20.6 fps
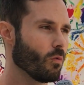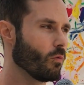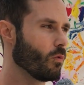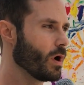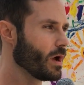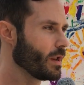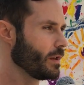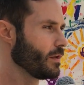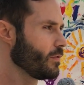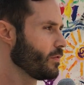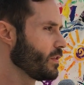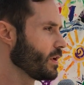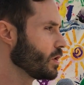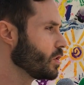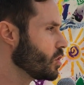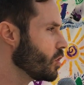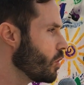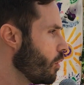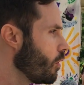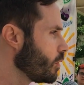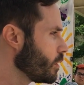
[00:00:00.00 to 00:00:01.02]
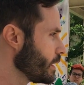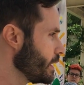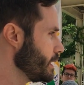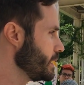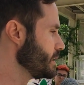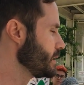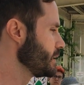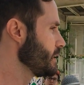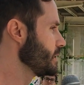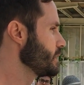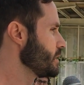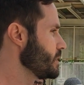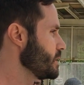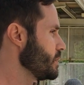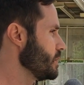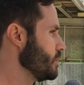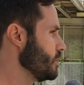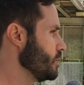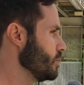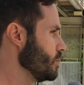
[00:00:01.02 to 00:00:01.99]
What the goal is, is
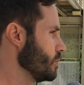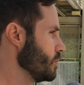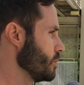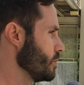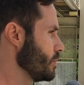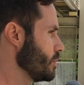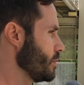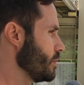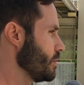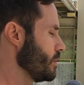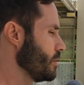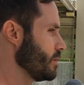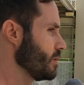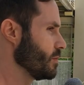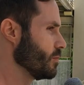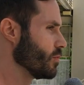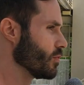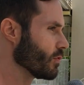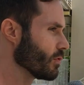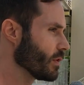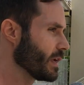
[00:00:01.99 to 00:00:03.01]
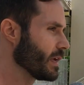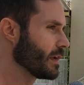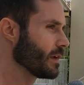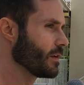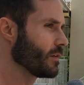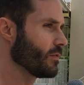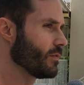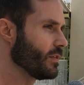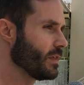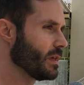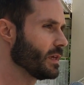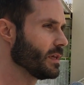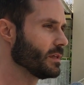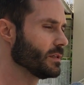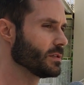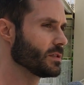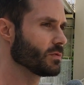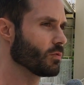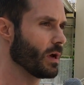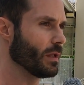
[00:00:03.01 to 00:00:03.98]
to bring
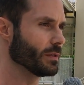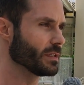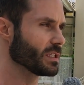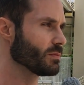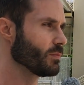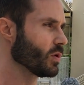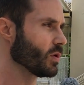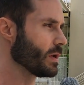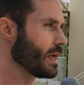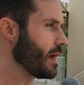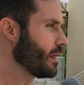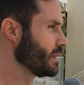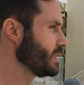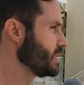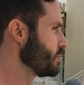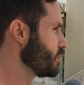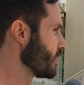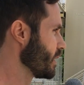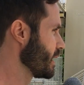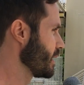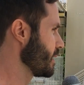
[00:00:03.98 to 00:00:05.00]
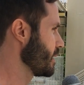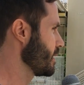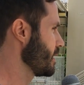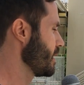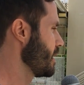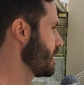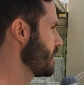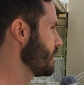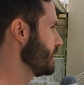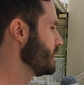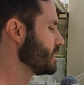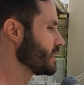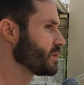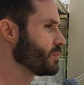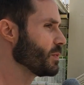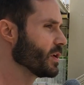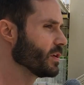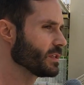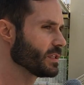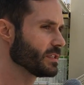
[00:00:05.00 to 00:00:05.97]
these wellness modalities, bring these
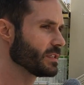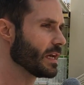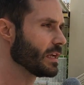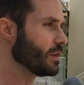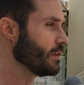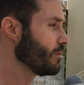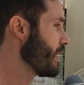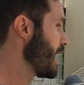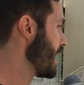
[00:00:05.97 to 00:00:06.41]
experiences that